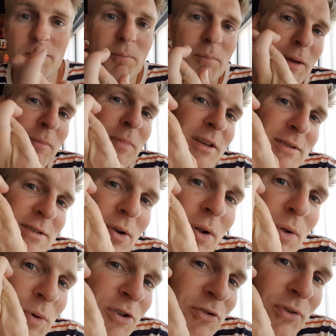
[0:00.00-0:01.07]
Maybe it's
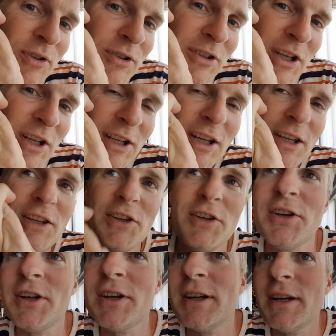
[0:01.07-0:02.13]
all wishful thinking
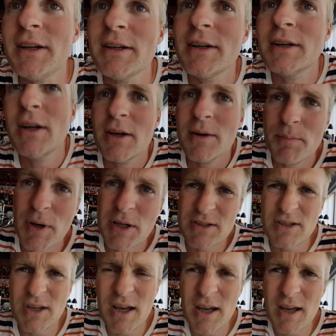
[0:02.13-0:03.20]
here, but
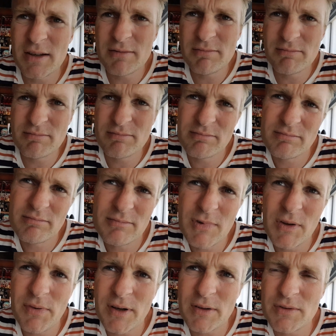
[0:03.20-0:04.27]
the
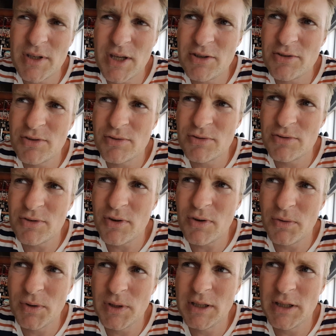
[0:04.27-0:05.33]
foundations are
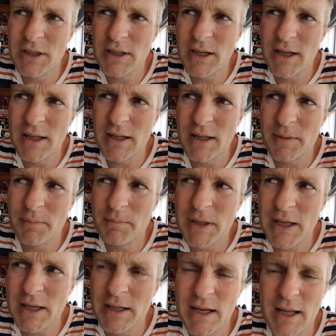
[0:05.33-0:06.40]
really
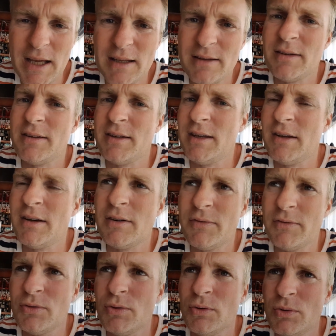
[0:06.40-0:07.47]
being laid here
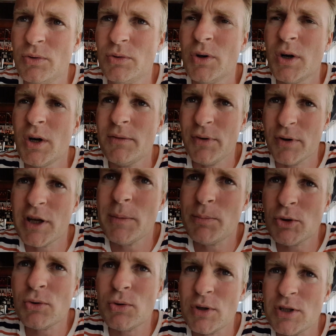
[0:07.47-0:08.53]
for
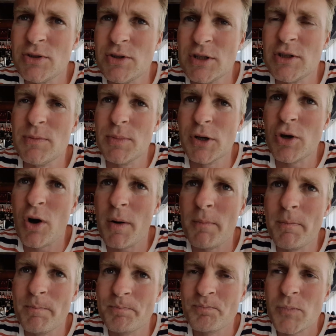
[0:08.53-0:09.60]
cryptocurrency to
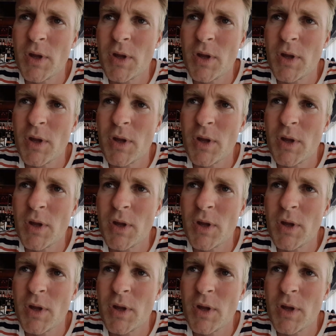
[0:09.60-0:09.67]
become,